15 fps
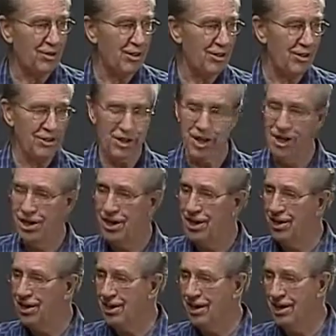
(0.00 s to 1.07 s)
there's
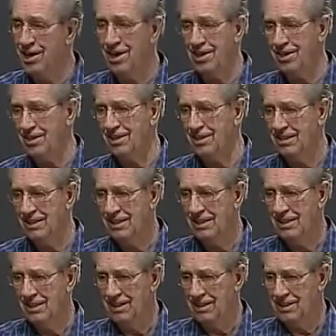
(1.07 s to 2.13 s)
any hint
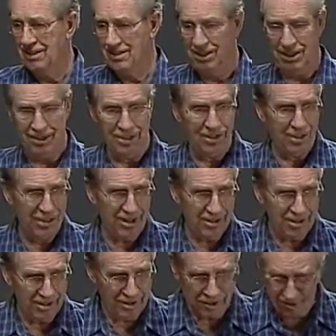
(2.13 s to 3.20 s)
that
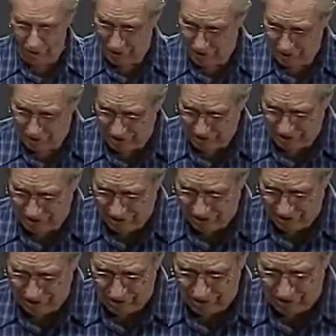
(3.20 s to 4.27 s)
God is going to set
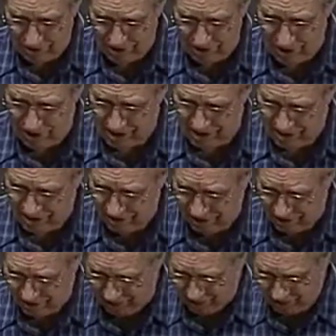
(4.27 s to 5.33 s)
Israel aside
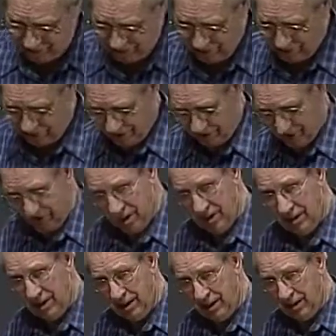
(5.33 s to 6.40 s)
and turn to the
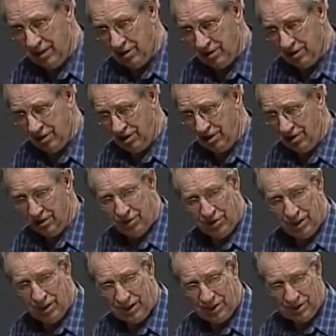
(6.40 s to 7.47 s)
Gentiles in
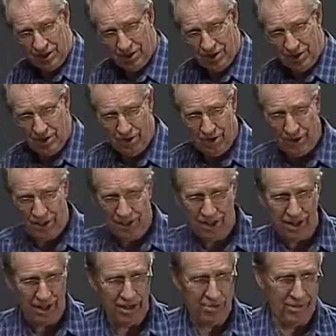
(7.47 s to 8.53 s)
grace. There's no hint of
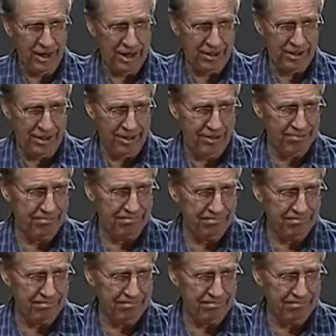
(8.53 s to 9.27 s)
that back here.